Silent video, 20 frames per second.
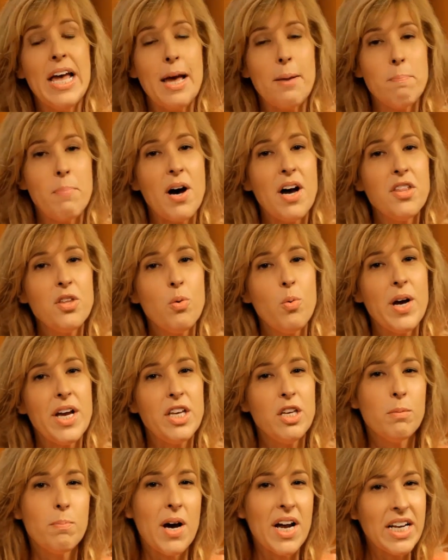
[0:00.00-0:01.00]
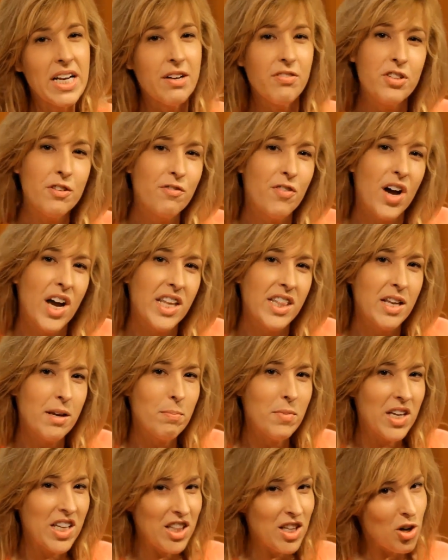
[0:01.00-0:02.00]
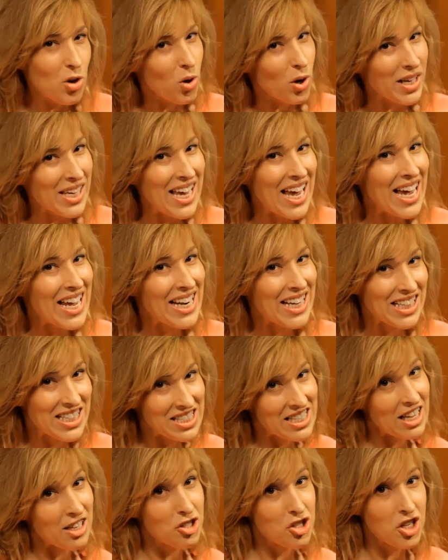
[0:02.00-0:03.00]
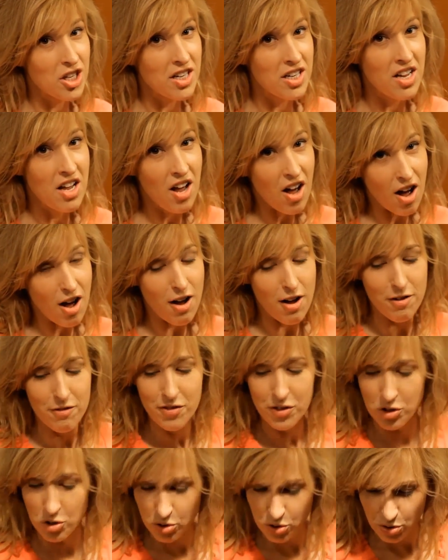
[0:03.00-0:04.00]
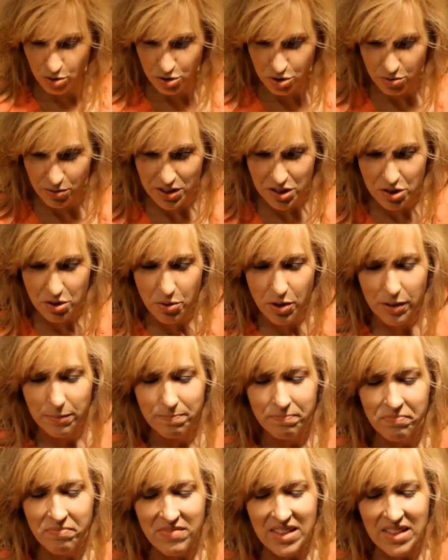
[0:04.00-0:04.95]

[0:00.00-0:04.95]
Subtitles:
And by the way, you might have to find them in the organic section of your grocery store.